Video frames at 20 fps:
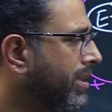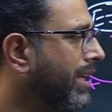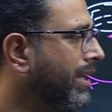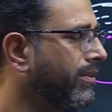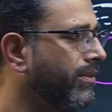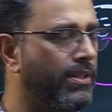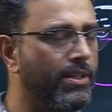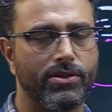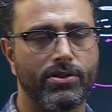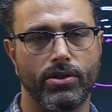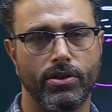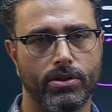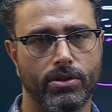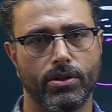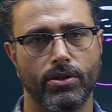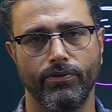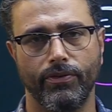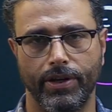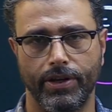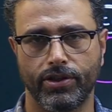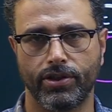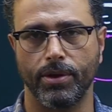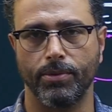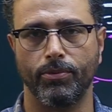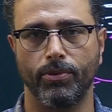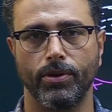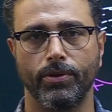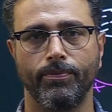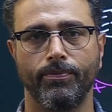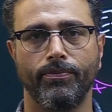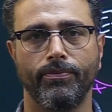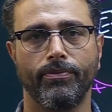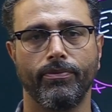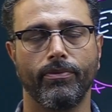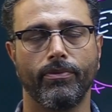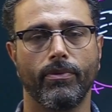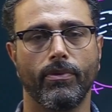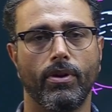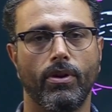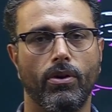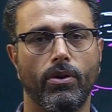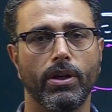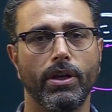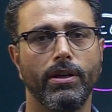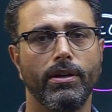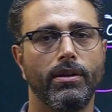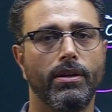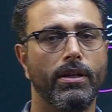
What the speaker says: then this is very simple. Okay.